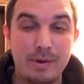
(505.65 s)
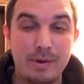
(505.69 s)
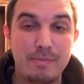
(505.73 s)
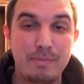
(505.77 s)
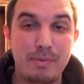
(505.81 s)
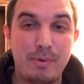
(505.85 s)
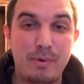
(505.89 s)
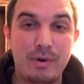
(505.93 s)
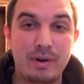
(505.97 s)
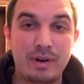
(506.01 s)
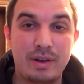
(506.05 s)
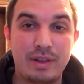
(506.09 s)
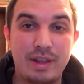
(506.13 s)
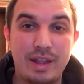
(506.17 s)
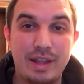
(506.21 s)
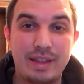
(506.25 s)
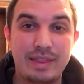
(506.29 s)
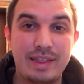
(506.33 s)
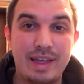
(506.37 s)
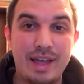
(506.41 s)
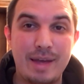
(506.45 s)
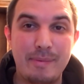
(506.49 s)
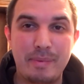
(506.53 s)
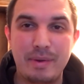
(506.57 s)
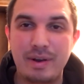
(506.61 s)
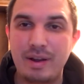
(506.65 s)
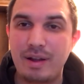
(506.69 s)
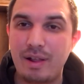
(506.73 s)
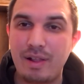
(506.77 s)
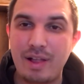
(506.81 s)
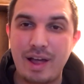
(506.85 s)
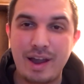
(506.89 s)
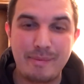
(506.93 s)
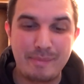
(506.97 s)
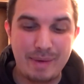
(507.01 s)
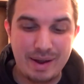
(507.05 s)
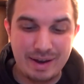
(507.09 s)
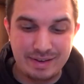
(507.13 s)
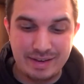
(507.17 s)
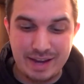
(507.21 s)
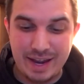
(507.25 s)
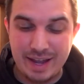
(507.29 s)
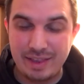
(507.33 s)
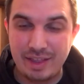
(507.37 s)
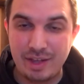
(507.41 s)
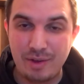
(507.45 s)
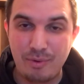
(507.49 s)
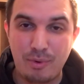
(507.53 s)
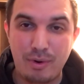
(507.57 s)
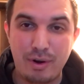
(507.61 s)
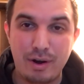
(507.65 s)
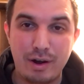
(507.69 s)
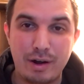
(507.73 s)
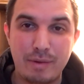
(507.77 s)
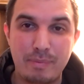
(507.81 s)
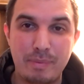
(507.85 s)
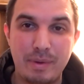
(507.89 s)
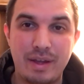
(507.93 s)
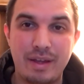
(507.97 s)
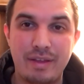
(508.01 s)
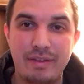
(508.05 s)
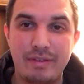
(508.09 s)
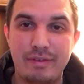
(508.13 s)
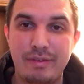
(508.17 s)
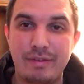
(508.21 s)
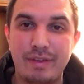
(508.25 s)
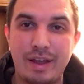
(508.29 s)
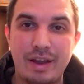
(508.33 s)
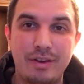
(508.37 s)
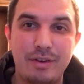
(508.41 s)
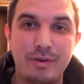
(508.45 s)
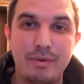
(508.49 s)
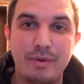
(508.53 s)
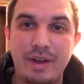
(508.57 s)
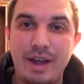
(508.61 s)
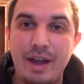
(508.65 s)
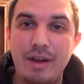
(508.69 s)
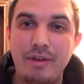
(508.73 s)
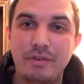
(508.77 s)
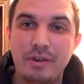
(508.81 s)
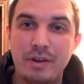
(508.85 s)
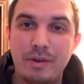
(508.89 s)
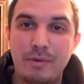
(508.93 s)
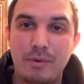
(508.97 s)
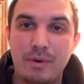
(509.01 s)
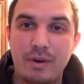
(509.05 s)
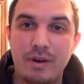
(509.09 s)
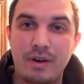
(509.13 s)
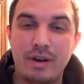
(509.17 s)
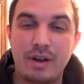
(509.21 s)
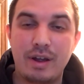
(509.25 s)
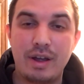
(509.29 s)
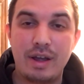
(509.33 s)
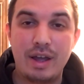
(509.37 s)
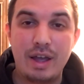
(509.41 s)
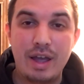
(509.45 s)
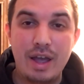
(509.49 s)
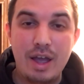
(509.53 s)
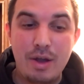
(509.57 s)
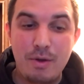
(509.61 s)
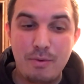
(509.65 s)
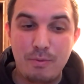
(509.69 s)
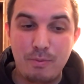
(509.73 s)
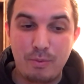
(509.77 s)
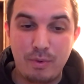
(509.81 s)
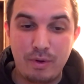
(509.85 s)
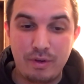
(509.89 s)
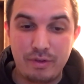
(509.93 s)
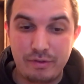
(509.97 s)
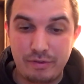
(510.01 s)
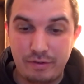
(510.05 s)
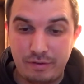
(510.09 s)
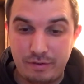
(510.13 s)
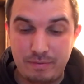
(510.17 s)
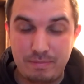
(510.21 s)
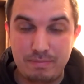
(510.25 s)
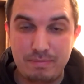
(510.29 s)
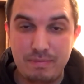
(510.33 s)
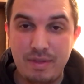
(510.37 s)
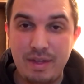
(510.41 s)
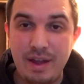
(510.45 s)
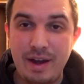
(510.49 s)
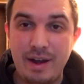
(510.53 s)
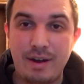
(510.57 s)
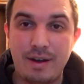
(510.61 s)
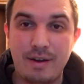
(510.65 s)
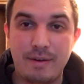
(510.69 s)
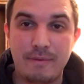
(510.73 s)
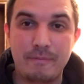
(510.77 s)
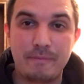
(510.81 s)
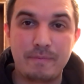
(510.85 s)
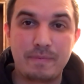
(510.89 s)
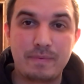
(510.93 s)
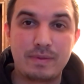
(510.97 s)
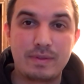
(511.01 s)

important like that, but a lot of my daily work, because I do accounting work, was there.